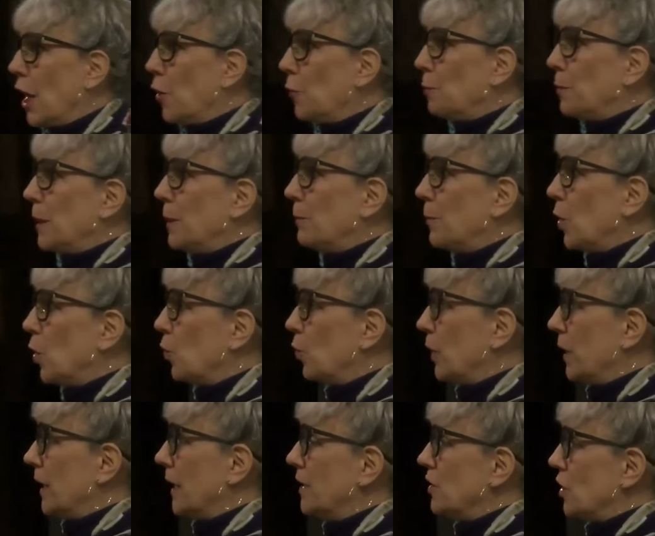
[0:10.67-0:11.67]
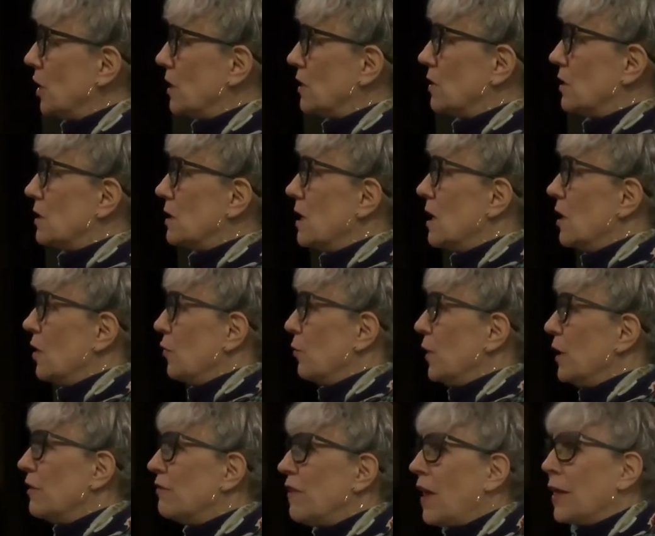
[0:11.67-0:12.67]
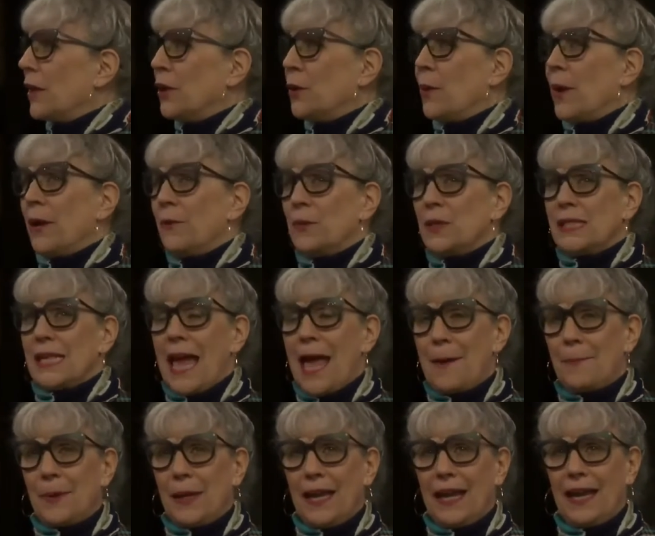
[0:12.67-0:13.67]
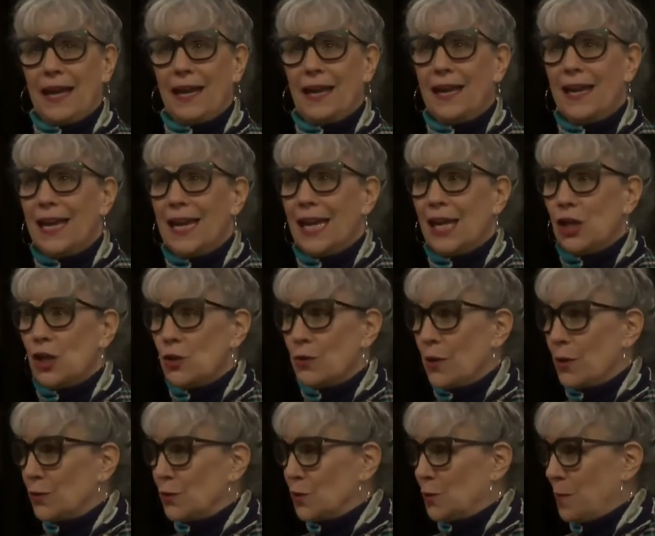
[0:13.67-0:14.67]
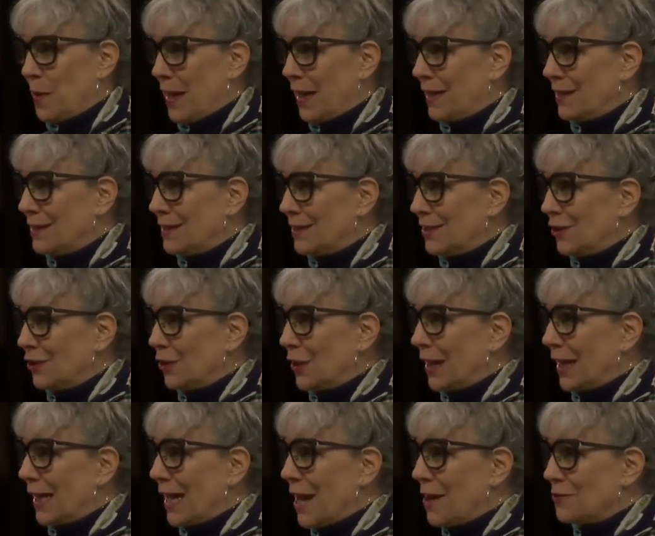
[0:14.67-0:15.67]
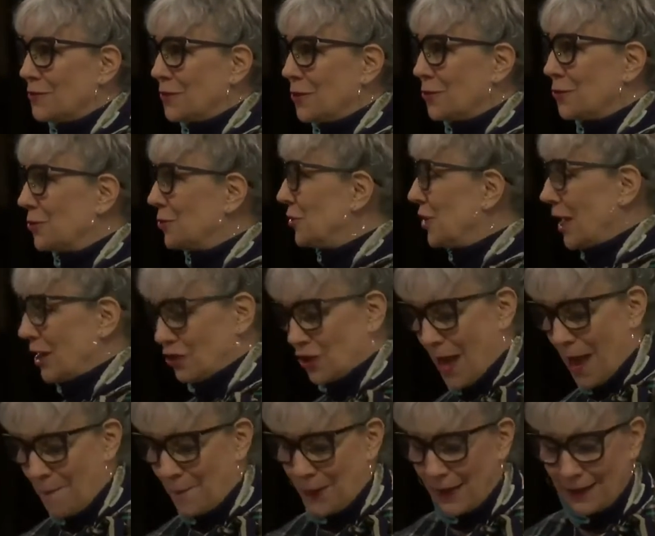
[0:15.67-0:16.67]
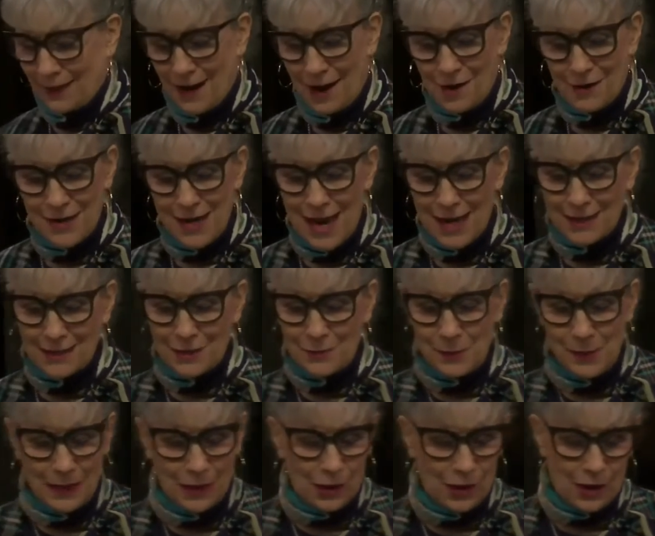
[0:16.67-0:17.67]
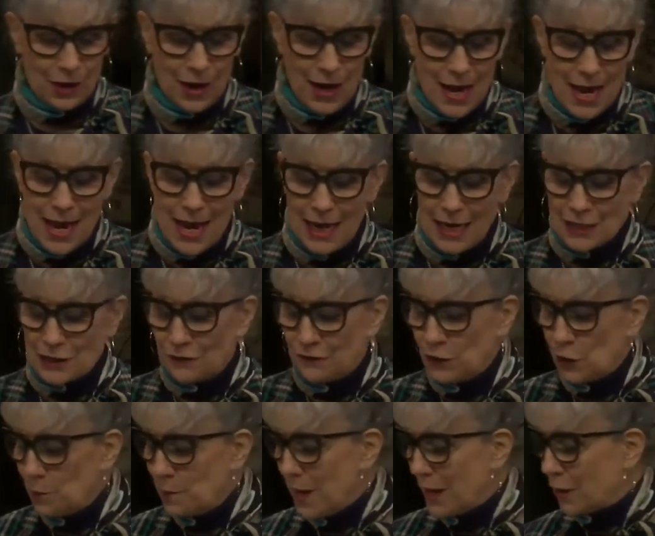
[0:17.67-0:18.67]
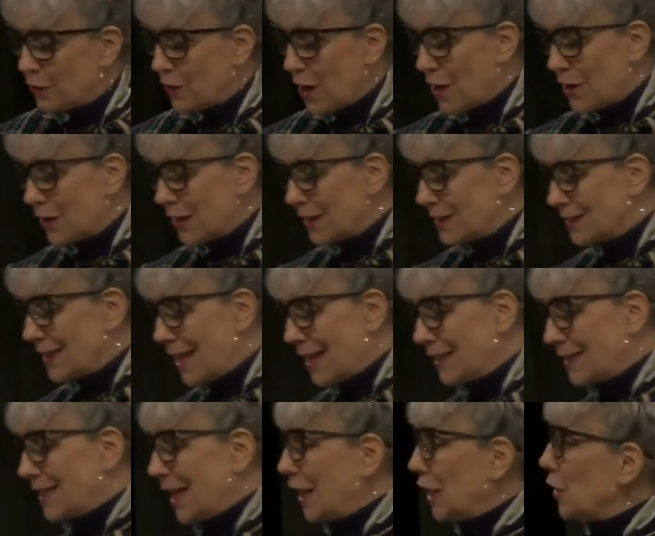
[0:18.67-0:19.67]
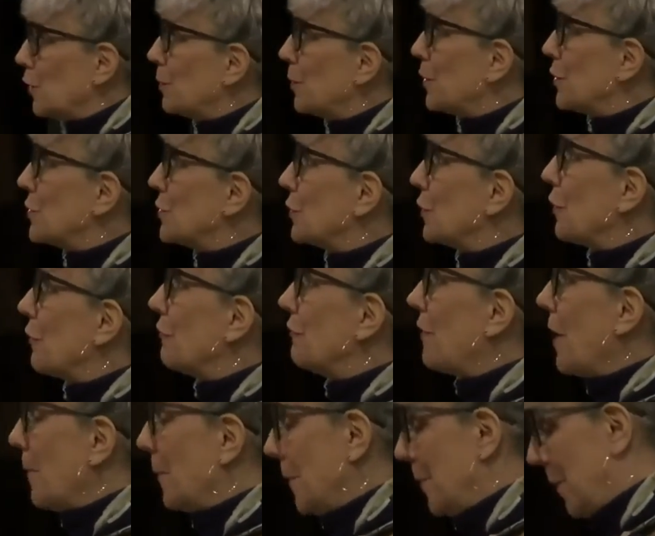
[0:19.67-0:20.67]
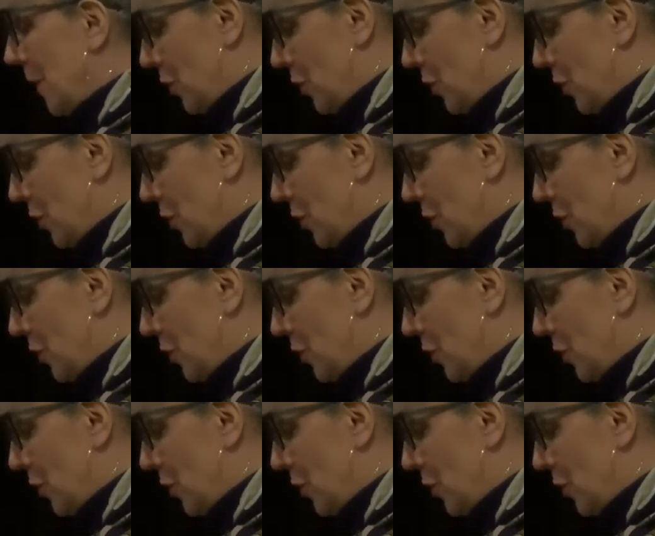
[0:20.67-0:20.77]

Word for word: help people really just reevaluate what's happening in your own space to look at how social change happened. Our next speaker is a filmmaker, artist, and executive producer of Family